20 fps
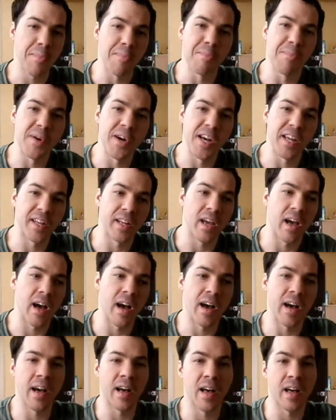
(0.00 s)
But
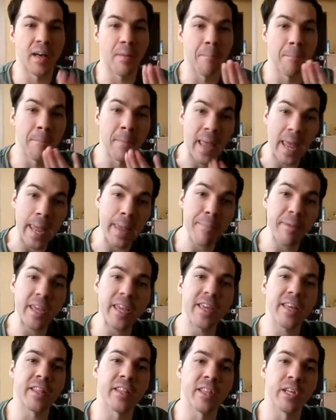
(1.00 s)

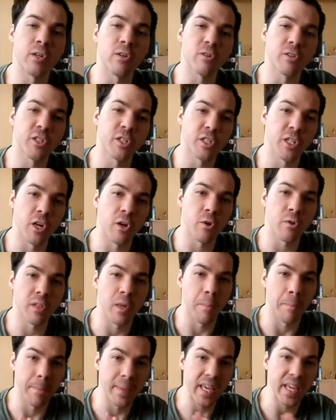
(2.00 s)
maybe they'll show
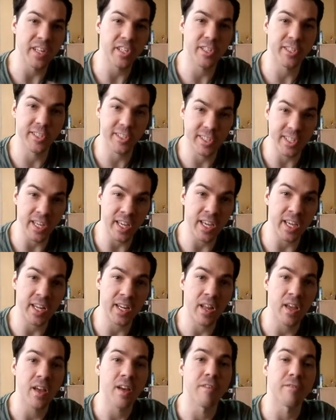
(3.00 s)
the beach
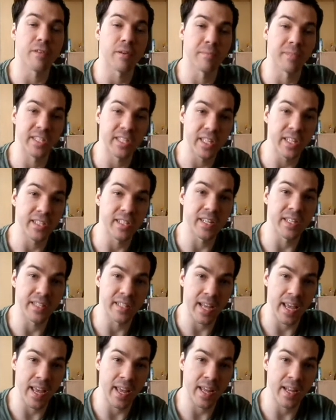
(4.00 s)
scene from season
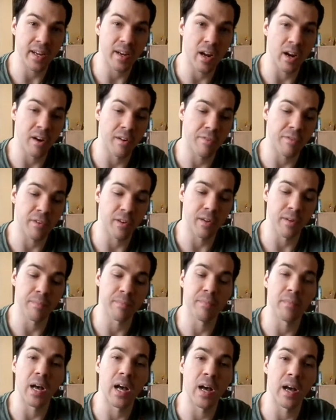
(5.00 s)
10, or
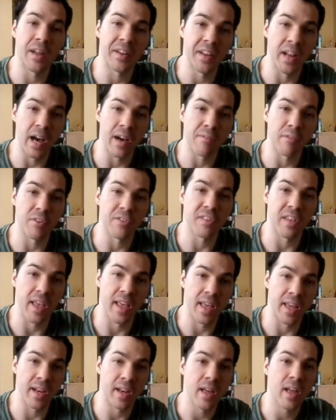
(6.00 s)
from novel
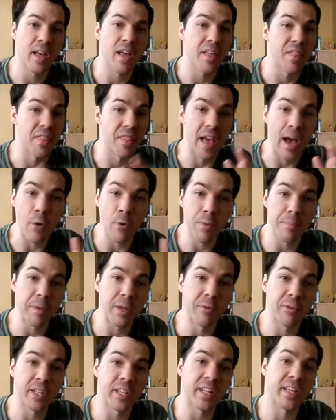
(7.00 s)
10. That would
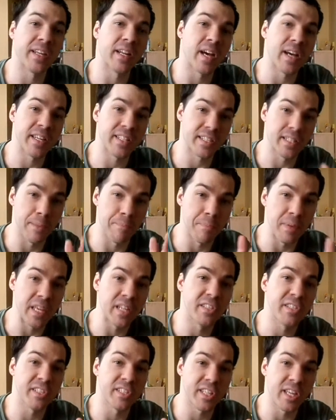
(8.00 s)
be really nice, the
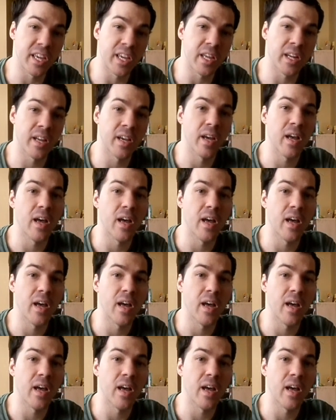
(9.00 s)
beach scene.